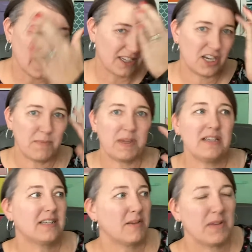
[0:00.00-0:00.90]

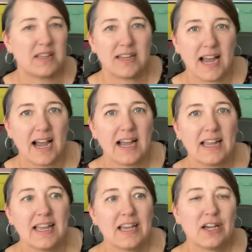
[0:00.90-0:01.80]
JP's going to be the guy
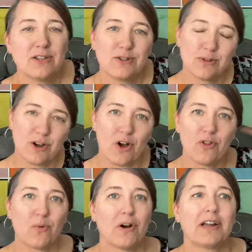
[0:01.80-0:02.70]
who's doing all
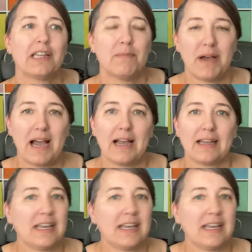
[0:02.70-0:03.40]
the work in the back.